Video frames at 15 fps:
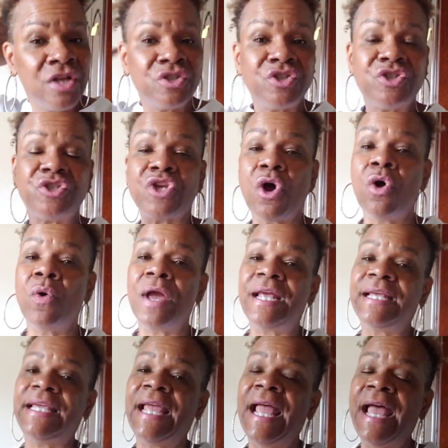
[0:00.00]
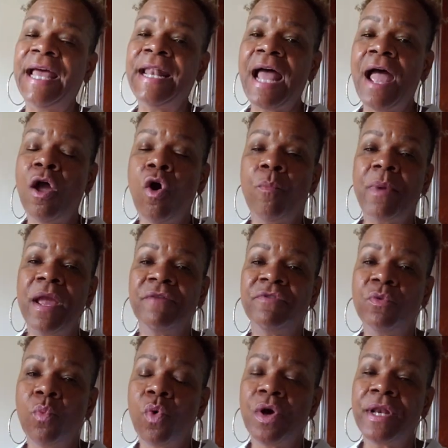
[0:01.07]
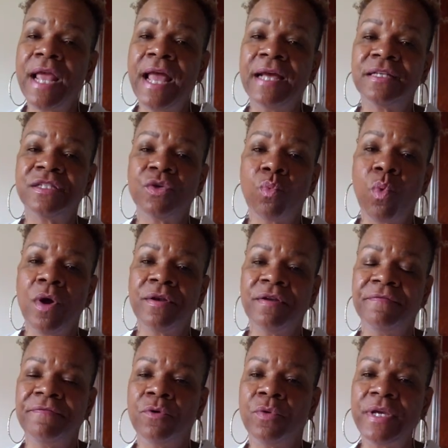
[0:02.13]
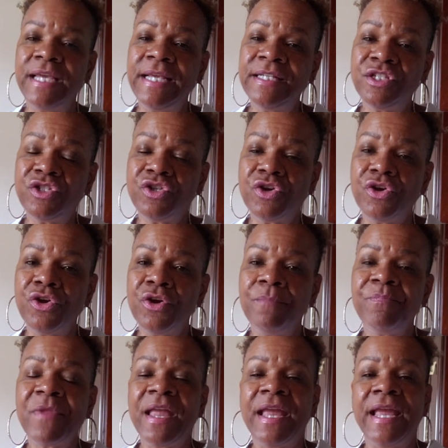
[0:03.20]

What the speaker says: So again, I hope everyone has a wonderful Easter.